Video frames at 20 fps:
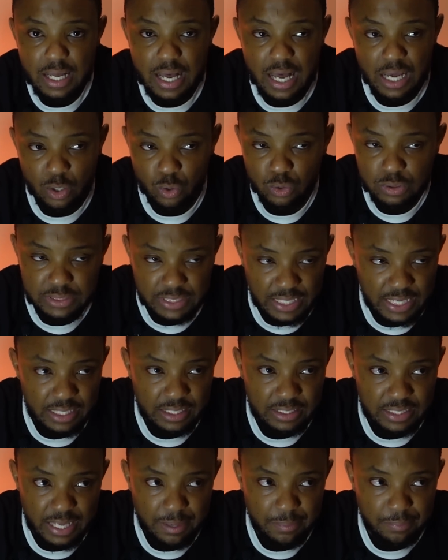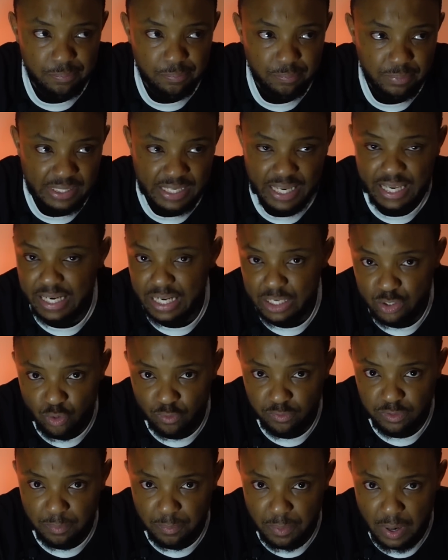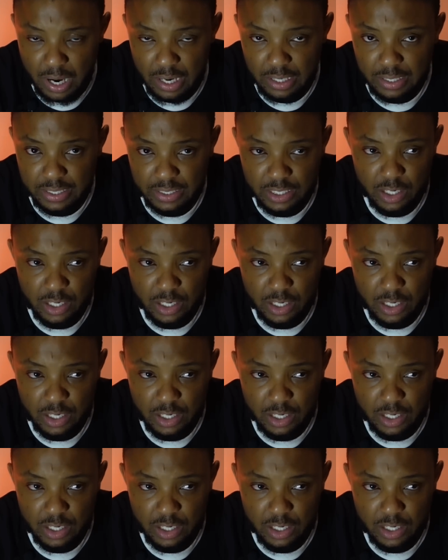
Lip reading: I don't think they played us off the park,